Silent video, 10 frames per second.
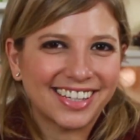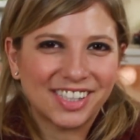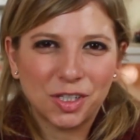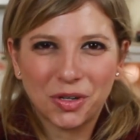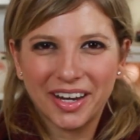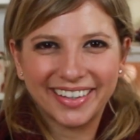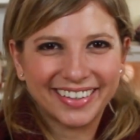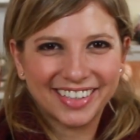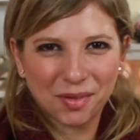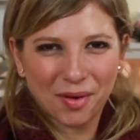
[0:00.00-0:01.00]
does the trick.
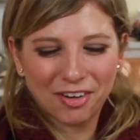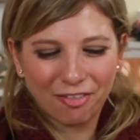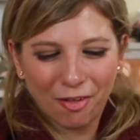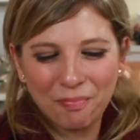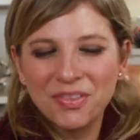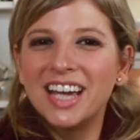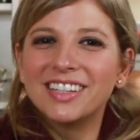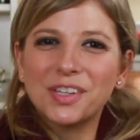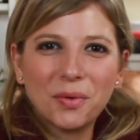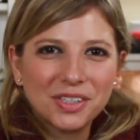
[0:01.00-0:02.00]
It's wonderful.
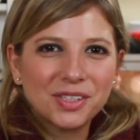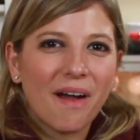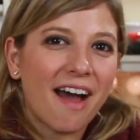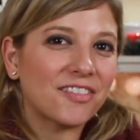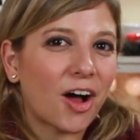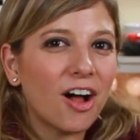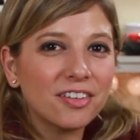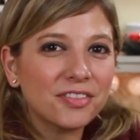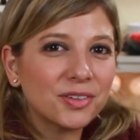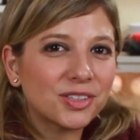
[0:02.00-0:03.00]
So once you have
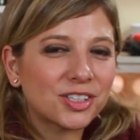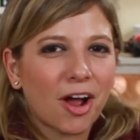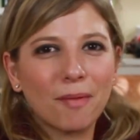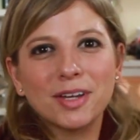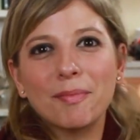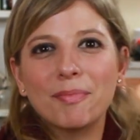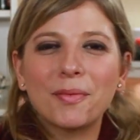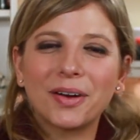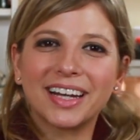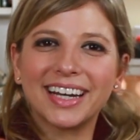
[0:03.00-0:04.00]
all of those chopped up,
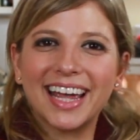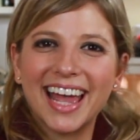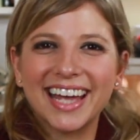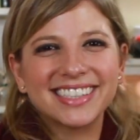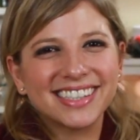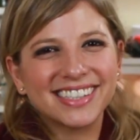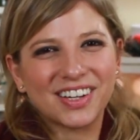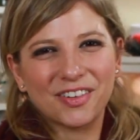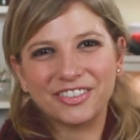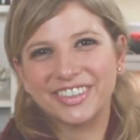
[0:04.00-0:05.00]
we're gonna head to the
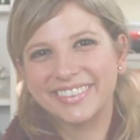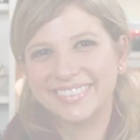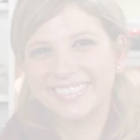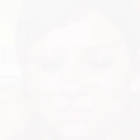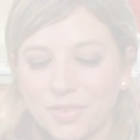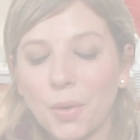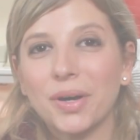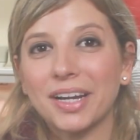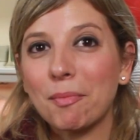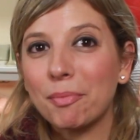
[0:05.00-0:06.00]
stove.
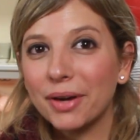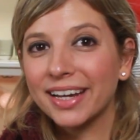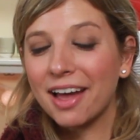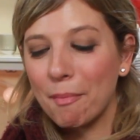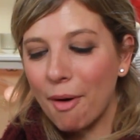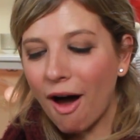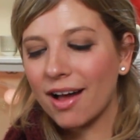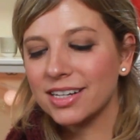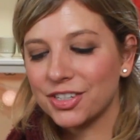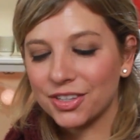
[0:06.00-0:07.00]
We're gonna bring a
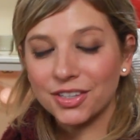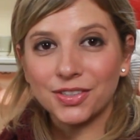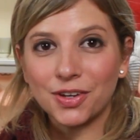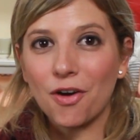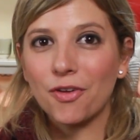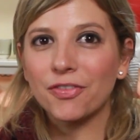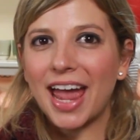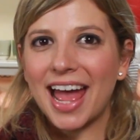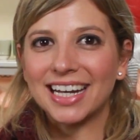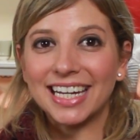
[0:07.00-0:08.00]
pot to the stove
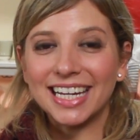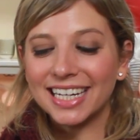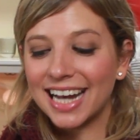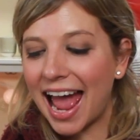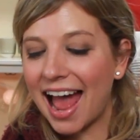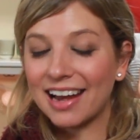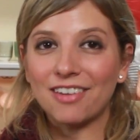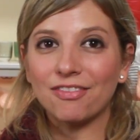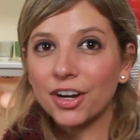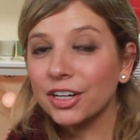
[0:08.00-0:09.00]
and heat it at
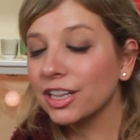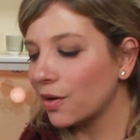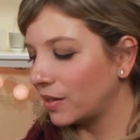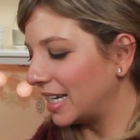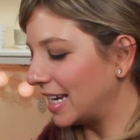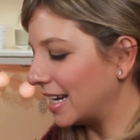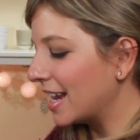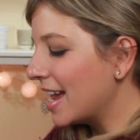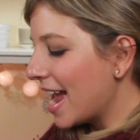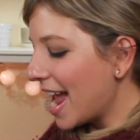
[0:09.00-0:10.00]
a very low heat,
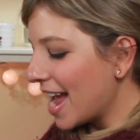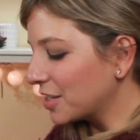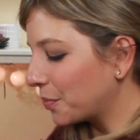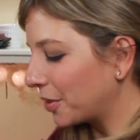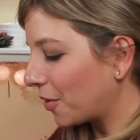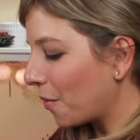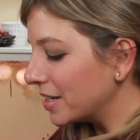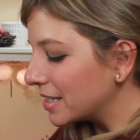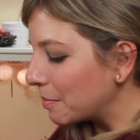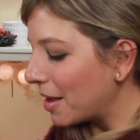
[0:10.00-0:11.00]
and we're
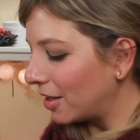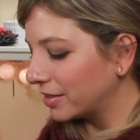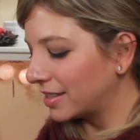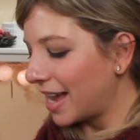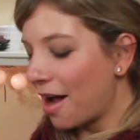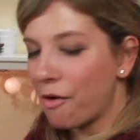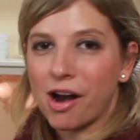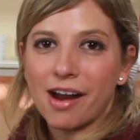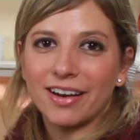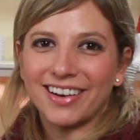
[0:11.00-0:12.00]
going to melt
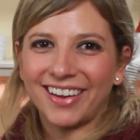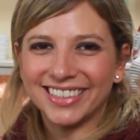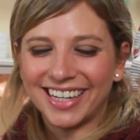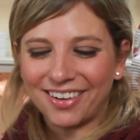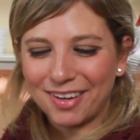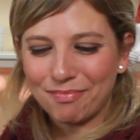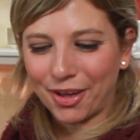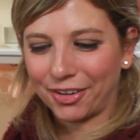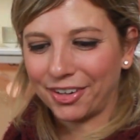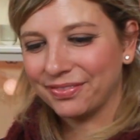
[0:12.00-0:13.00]
our non-dairy
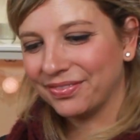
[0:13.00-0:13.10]
butter.